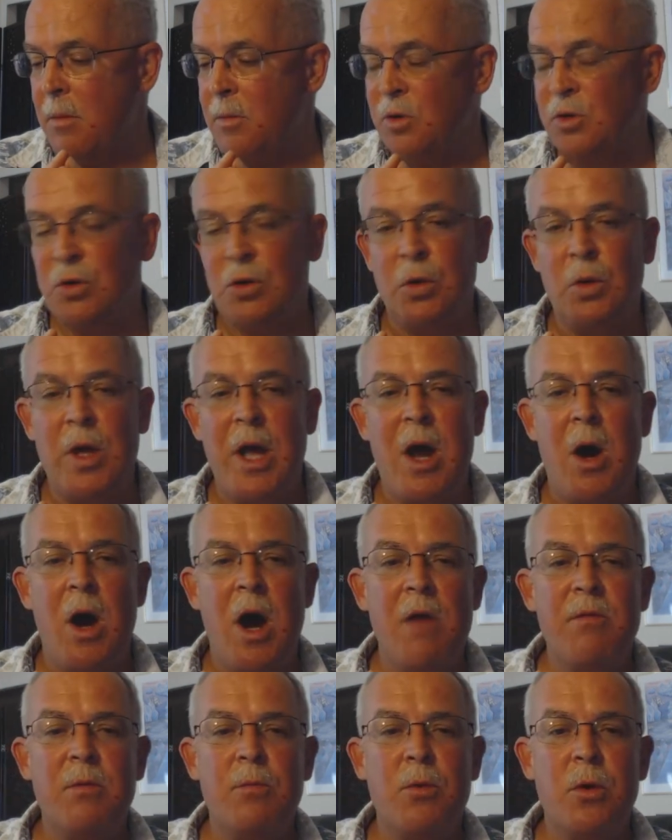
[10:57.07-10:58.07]
Certainly how
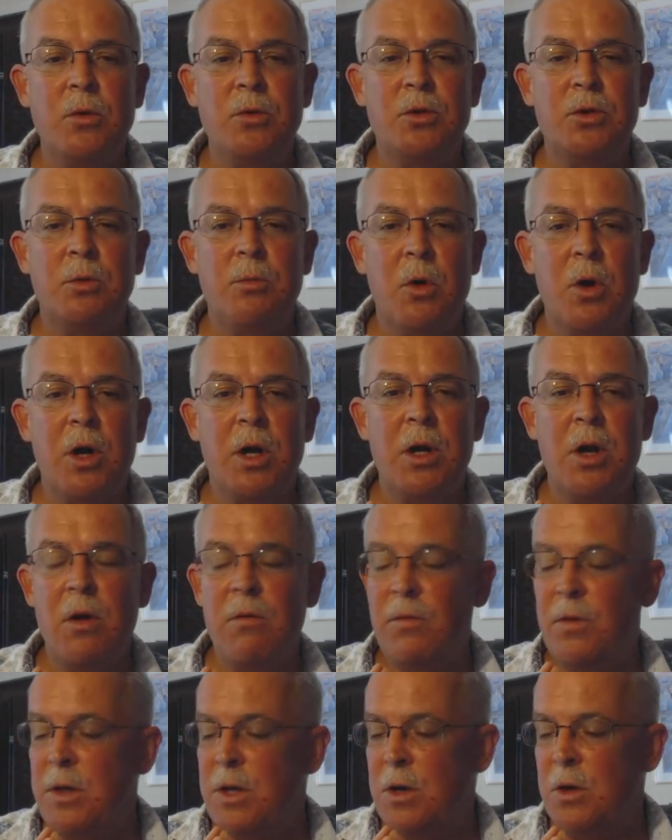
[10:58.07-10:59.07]
I've approached the market
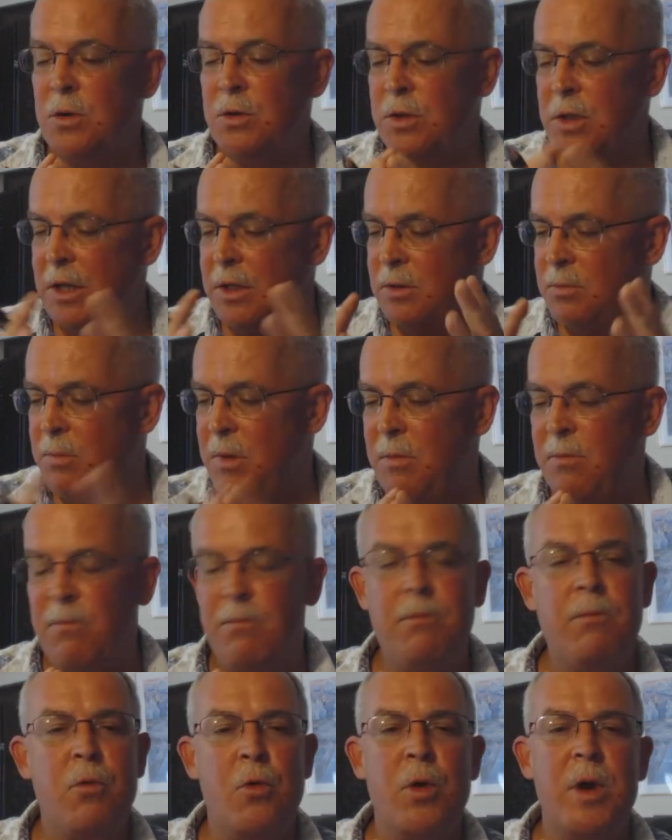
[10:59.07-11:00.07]
over the years. It's been
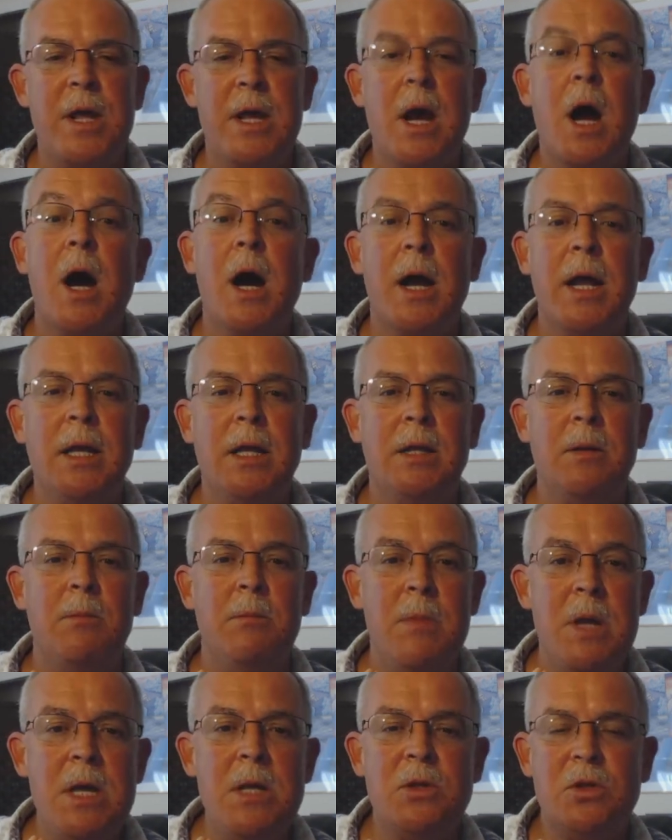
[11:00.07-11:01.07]
pretty kind to
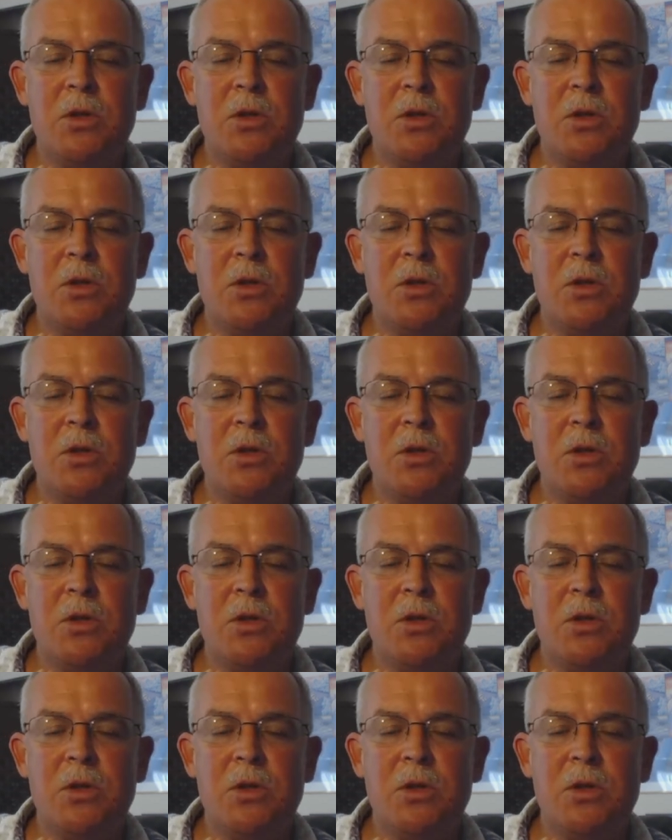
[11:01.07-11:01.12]
me